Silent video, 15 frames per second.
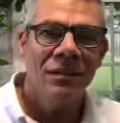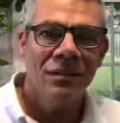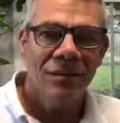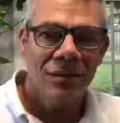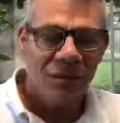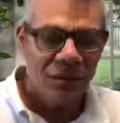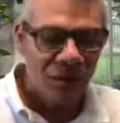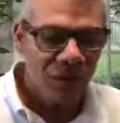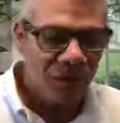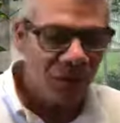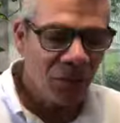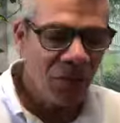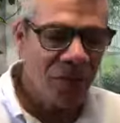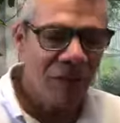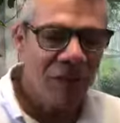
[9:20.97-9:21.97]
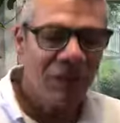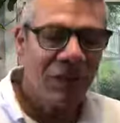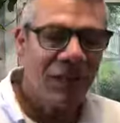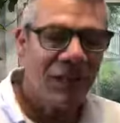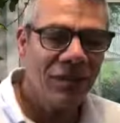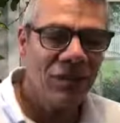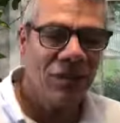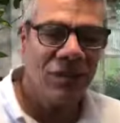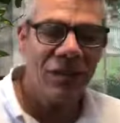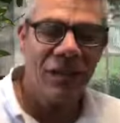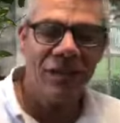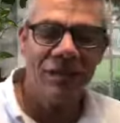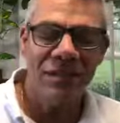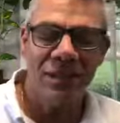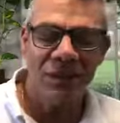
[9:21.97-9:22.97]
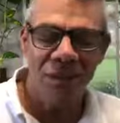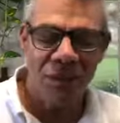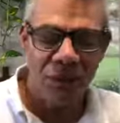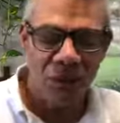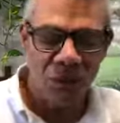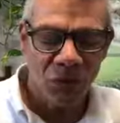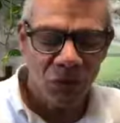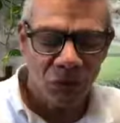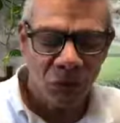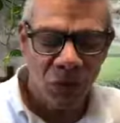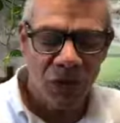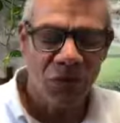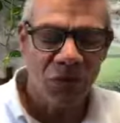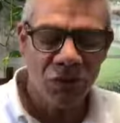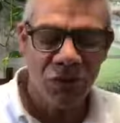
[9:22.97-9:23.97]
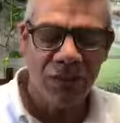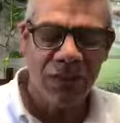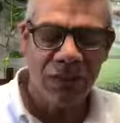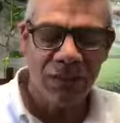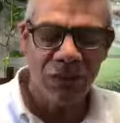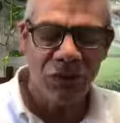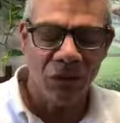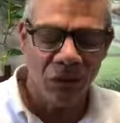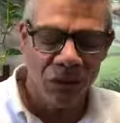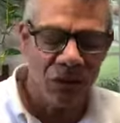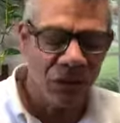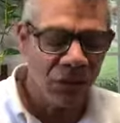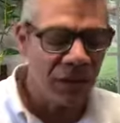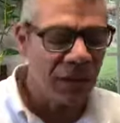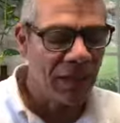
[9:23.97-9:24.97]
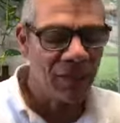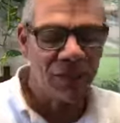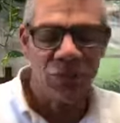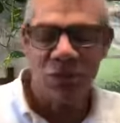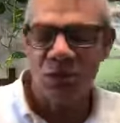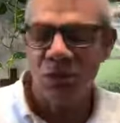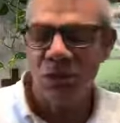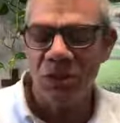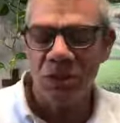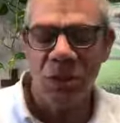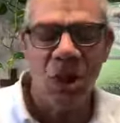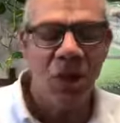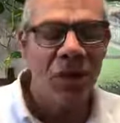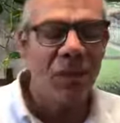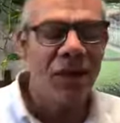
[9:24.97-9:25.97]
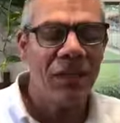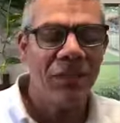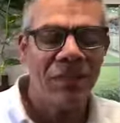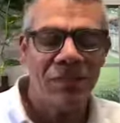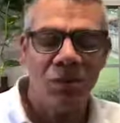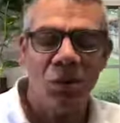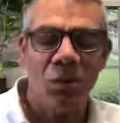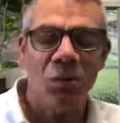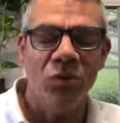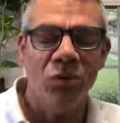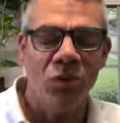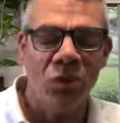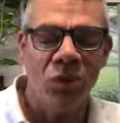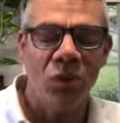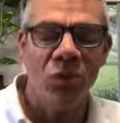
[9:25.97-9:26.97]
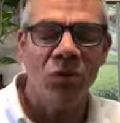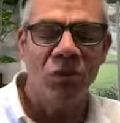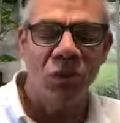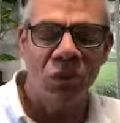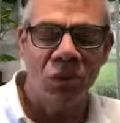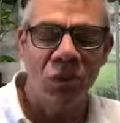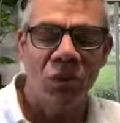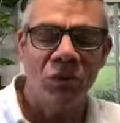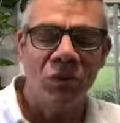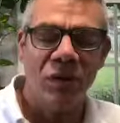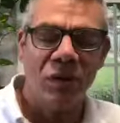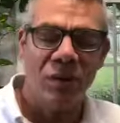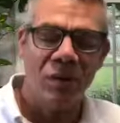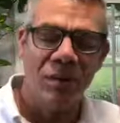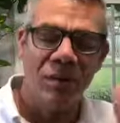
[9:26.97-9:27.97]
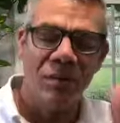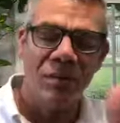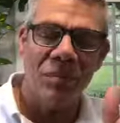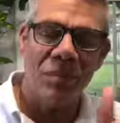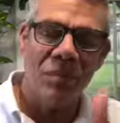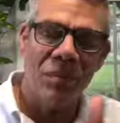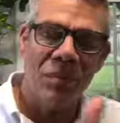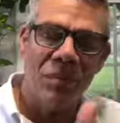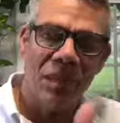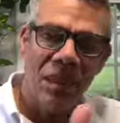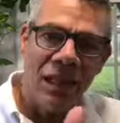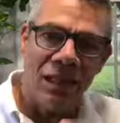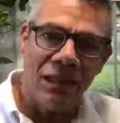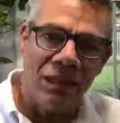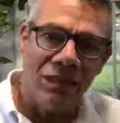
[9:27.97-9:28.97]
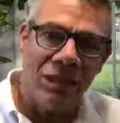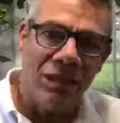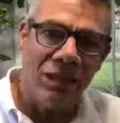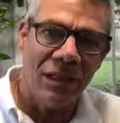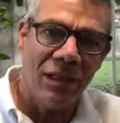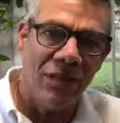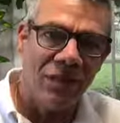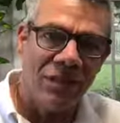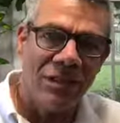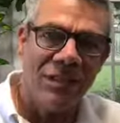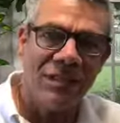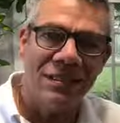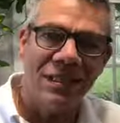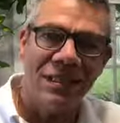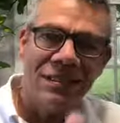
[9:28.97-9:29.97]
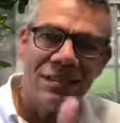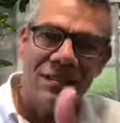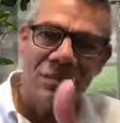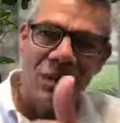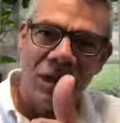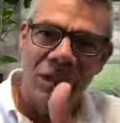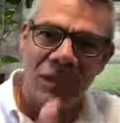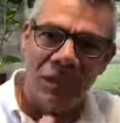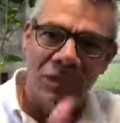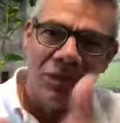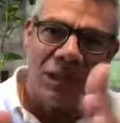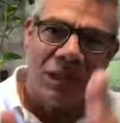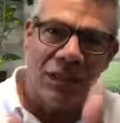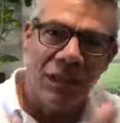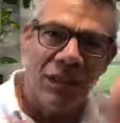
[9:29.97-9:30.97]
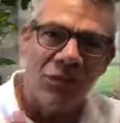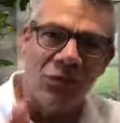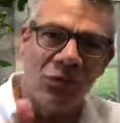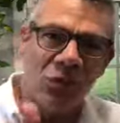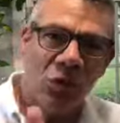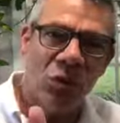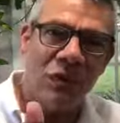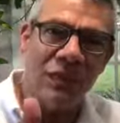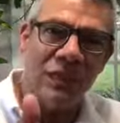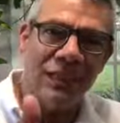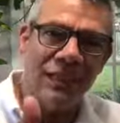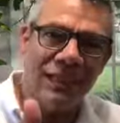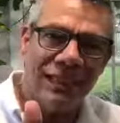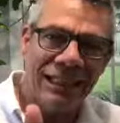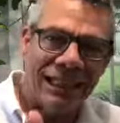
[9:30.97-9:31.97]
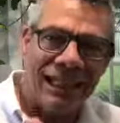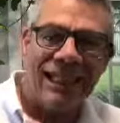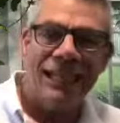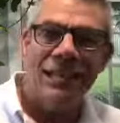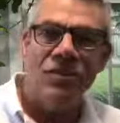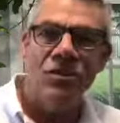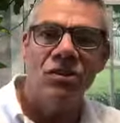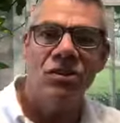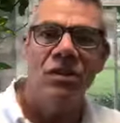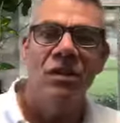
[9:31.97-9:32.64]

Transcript: There's a little bit of an exercise down below. Look at your day, look at your calendars. We talk about this over and over and over again, that living life with success is about living life fully engaged.